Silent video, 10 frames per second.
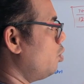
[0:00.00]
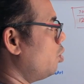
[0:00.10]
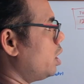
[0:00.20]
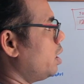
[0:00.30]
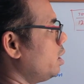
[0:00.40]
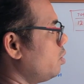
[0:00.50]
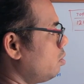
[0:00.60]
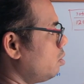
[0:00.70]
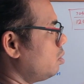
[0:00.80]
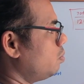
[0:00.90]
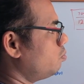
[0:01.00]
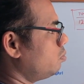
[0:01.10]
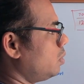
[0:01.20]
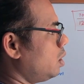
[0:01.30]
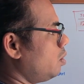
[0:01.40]
good.
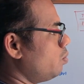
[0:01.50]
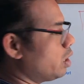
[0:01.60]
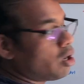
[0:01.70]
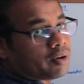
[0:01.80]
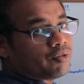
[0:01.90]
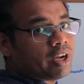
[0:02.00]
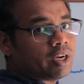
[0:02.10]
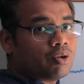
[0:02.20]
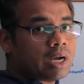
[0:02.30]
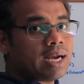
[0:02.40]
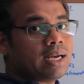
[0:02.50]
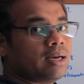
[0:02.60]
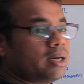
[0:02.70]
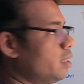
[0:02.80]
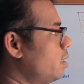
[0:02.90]
We got very good
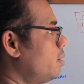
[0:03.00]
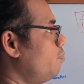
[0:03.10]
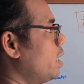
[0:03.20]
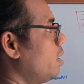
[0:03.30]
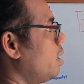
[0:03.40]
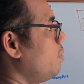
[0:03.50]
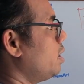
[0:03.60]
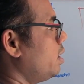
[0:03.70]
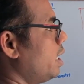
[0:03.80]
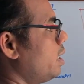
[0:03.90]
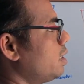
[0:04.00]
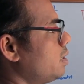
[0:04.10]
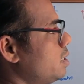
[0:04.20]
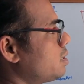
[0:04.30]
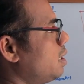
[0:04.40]
idea regarding
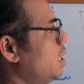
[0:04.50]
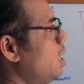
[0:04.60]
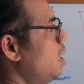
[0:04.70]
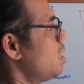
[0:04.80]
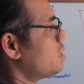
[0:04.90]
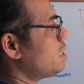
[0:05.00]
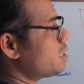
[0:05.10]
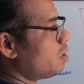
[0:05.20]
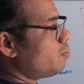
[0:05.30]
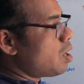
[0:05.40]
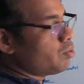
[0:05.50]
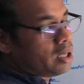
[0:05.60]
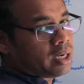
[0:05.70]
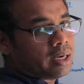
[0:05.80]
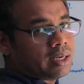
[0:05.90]
this system, how we
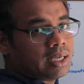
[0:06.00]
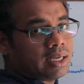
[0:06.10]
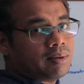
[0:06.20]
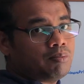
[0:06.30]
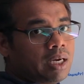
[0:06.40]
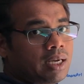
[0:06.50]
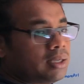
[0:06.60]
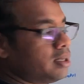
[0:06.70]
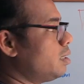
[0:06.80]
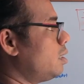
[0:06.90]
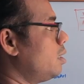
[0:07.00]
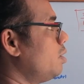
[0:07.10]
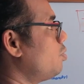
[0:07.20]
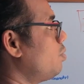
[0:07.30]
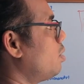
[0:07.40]
are really building
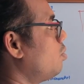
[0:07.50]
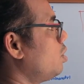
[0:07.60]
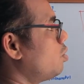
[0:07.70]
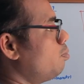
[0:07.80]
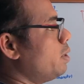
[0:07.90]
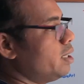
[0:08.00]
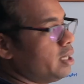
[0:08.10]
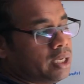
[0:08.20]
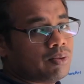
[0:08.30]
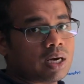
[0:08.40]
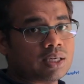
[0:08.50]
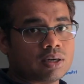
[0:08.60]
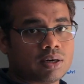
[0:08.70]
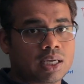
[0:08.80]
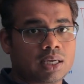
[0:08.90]
if you are going to build a URL
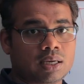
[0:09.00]
shortening